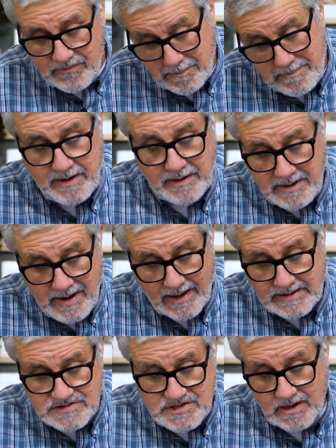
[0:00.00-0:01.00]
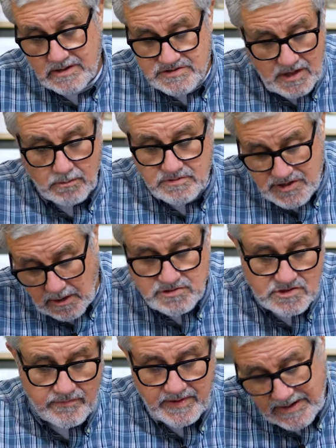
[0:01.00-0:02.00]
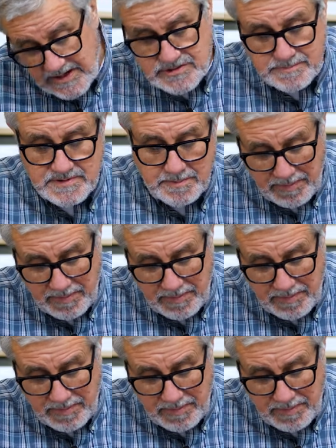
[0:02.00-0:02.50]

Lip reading: the Midianites sold Joseph in Egypt